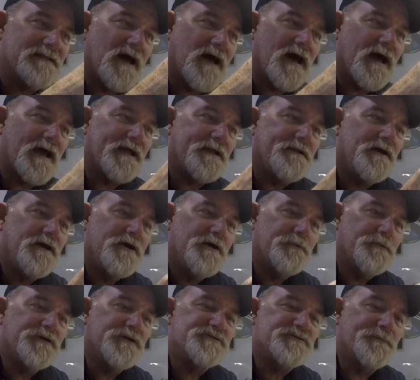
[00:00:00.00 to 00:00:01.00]
line,
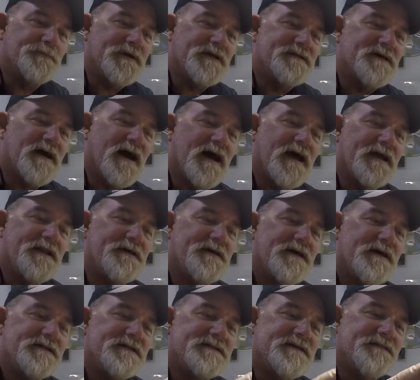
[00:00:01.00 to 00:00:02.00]
which would be tied
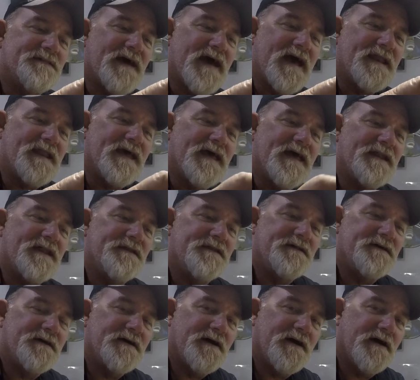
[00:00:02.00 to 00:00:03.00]
to that end
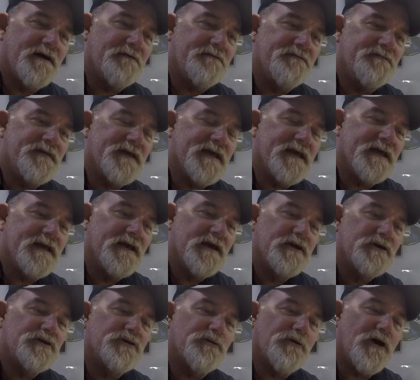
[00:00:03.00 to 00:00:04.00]
of the
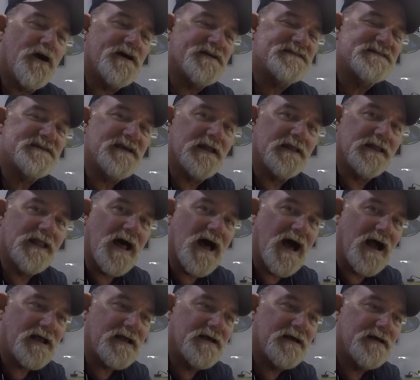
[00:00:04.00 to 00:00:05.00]
cross
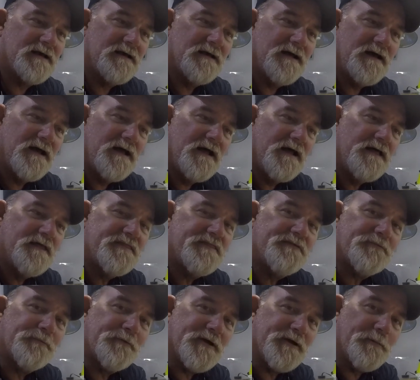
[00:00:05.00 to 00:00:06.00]
lock
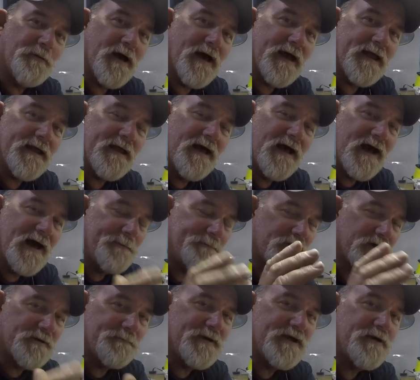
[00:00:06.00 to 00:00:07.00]
three-way. I'm
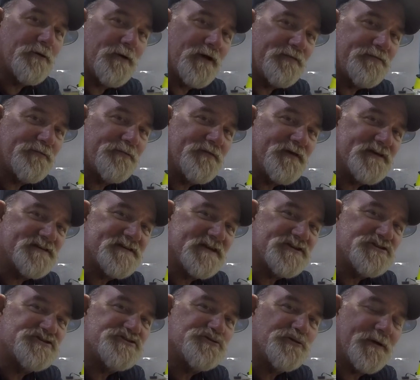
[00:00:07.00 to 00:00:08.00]
going to be going through this
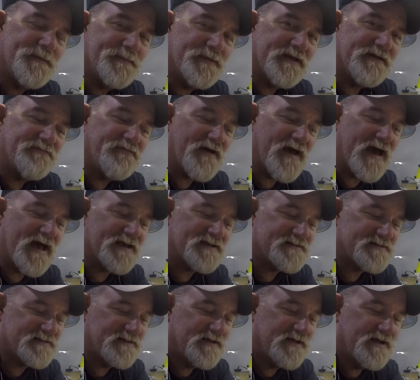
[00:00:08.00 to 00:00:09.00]
extremely
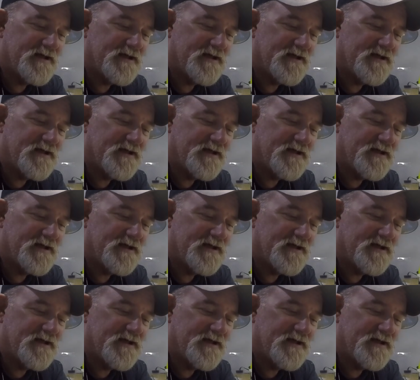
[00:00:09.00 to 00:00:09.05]
fast